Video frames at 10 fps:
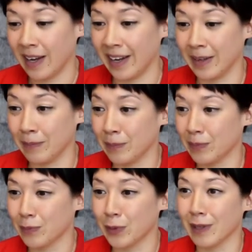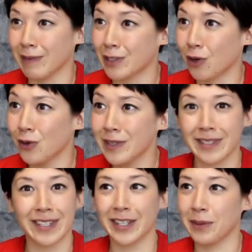We live in Scotland,
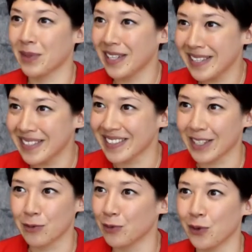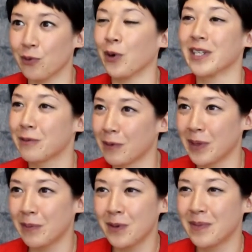it's a great place, it's full of wonderful
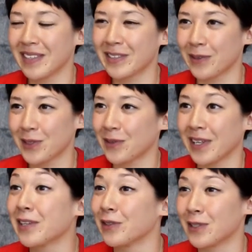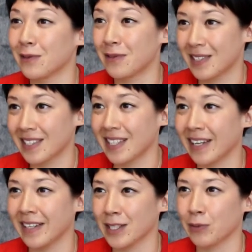people, but it's also an inclusive
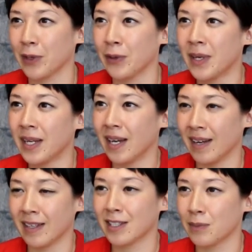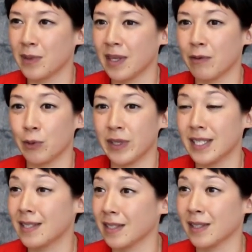society as well, and that's something that everyone
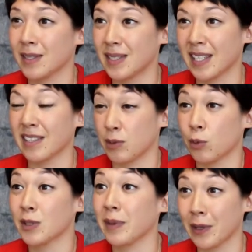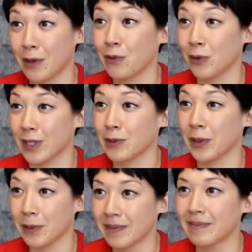needs to take responsibility for as
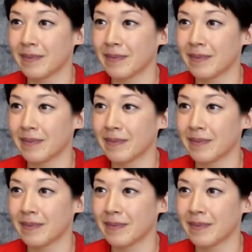well.